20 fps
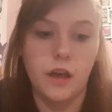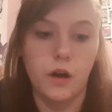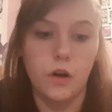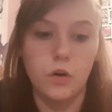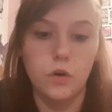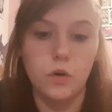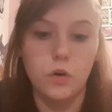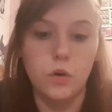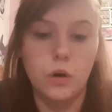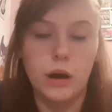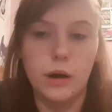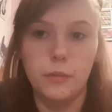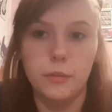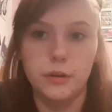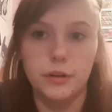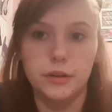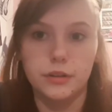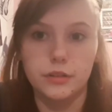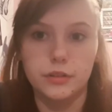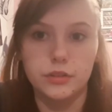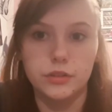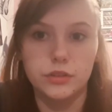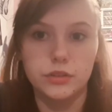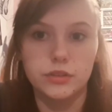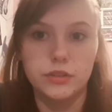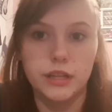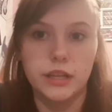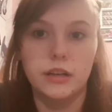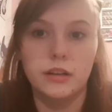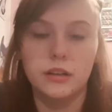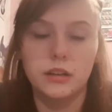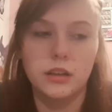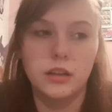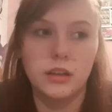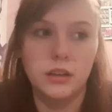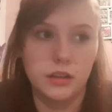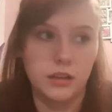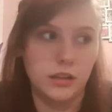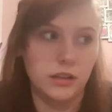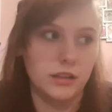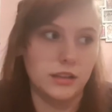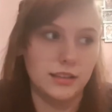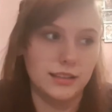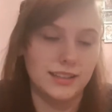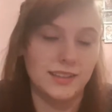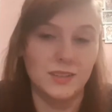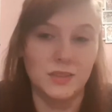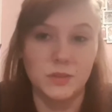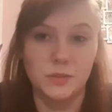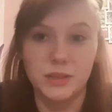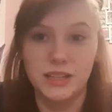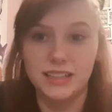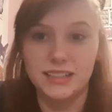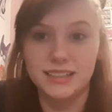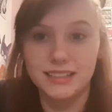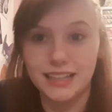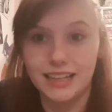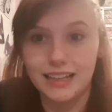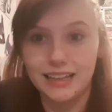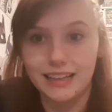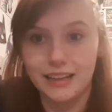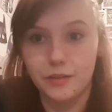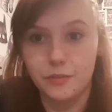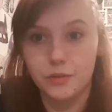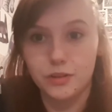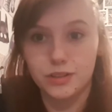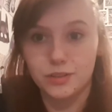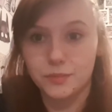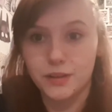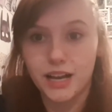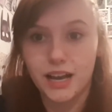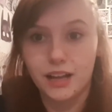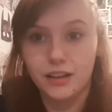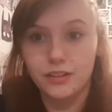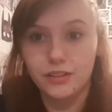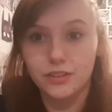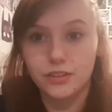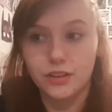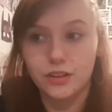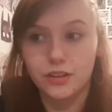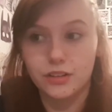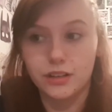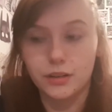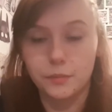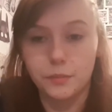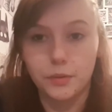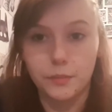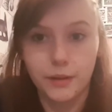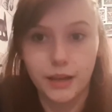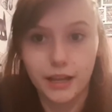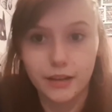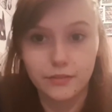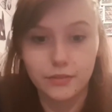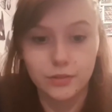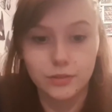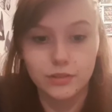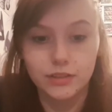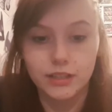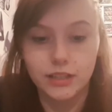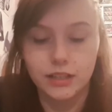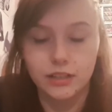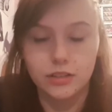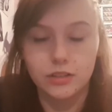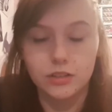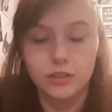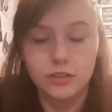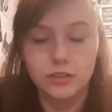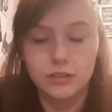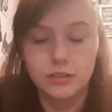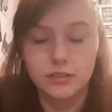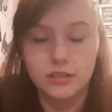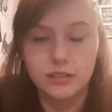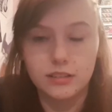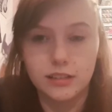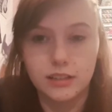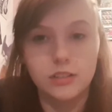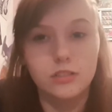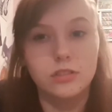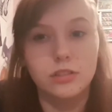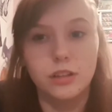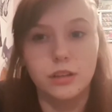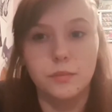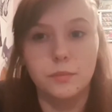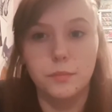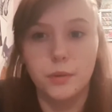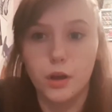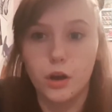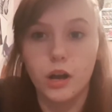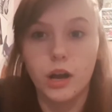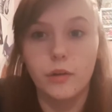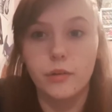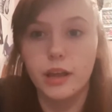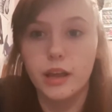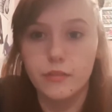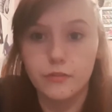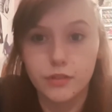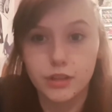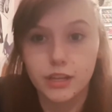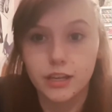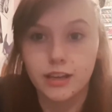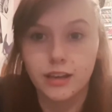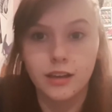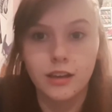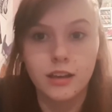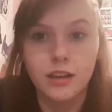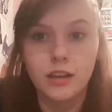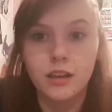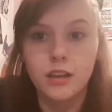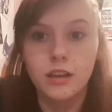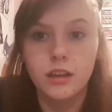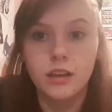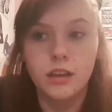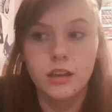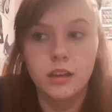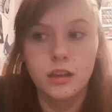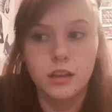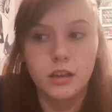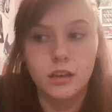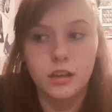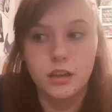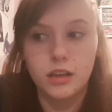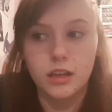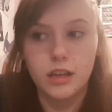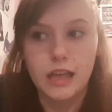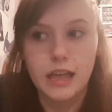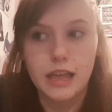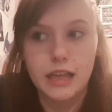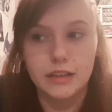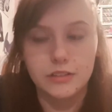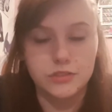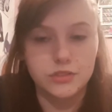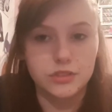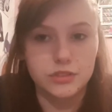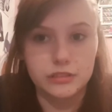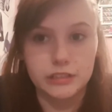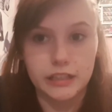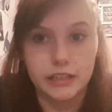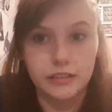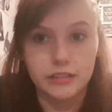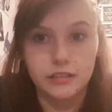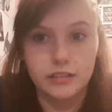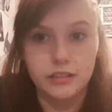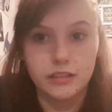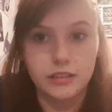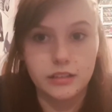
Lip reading: or I want to just sit. It sounds weird, sit like with some candles on and put my headphones in and just literally block out everything and just sit.